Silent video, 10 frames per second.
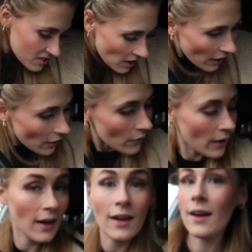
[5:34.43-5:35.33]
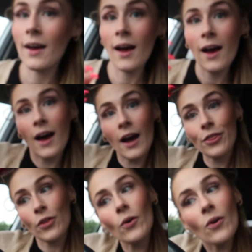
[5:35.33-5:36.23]
so I
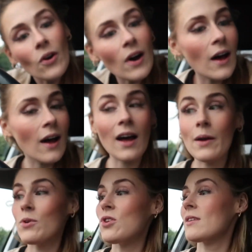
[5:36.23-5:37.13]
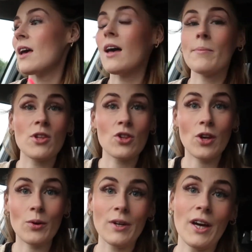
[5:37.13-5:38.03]
thought I would just come and
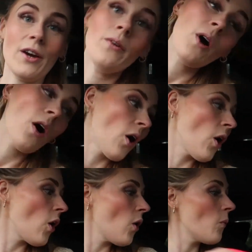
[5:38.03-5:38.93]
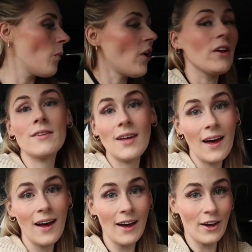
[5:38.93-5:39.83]
show you what
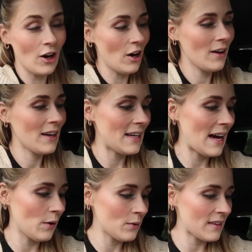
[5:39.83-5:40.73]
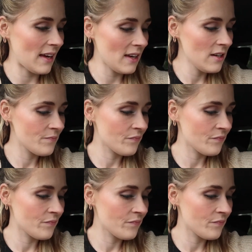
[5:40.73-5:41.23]
I got in Aldi.